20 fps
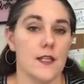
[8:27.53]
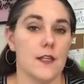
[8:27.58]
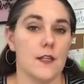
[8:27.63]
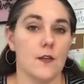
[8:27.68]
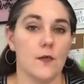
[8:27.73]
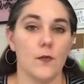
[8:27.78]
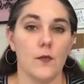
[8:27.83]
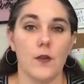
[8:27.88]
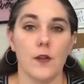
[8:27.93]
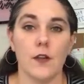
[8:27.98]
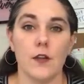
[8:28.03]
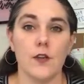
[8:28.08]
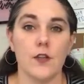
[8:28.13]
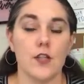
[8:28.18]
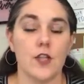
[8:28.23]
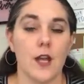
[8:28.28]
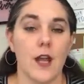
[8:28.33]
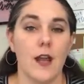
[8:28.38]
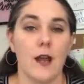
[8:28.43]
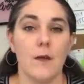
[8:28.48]
They did a really
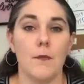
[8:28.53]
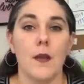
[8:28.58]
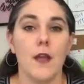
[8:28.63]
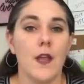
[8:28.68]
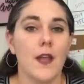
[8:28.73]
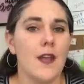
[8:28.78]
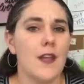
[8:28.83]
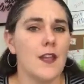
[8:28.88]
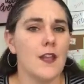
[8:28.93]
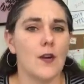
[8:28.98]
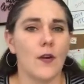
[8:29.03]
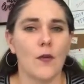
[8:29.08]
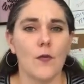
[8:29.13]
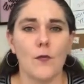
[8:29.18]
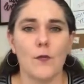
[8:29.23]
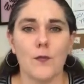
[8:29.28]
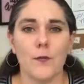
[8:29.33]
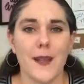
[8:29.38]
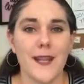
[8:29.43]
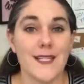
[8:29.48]
good job,
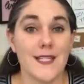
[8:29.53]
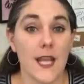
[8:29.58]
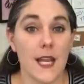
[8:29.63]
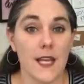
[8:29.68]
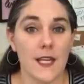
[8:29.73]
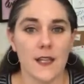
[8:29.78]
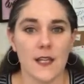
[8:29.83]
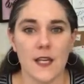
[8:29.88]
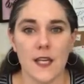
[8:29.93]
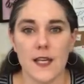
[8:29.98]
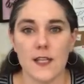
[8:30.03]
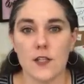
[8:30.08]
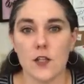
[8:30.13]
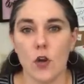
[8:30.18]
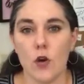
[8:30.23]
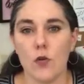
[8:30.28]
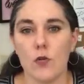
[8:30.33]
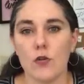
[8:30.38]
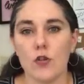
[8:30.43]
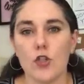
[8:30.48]
maintaining the nice
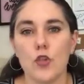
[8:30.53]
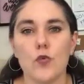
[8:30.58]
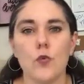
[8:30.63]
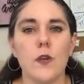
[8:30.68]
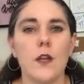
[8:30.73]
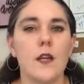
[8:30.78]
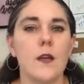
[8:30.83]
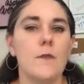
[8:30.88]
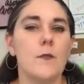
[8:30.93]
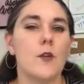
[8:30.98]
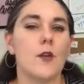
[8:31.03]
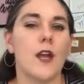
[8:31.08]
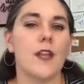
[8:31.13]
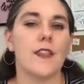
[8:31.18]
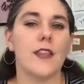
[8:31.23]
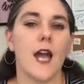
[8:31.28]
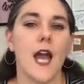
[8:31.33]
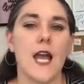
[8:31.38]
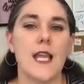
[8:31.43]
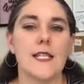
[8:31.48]
oak trim. You've
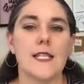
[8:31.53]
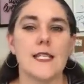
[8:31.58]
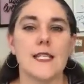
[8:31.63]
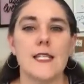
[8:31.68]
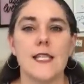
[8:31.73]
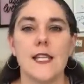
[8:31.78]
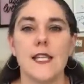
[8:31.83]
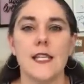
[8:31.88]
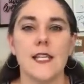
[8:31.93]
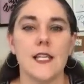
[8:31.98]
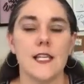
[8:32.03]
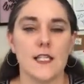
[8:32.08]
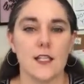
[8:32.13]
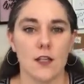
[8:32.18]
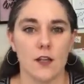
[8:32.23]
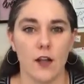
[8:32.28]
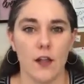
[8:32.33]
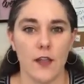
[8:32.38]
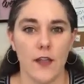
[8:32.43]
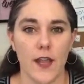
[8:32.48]
got the high ceilings
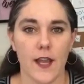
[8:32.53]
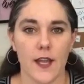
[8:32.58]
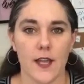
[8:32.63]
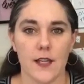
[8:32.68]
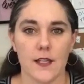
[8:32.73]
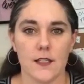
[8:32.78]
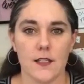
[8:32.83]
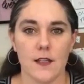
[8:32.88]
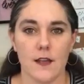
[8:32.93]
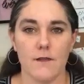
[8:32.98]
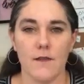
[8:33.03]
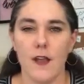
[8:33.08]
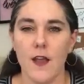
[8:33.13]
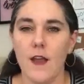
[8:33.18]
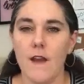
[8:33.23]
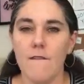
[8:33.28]
and all that kind of stuff.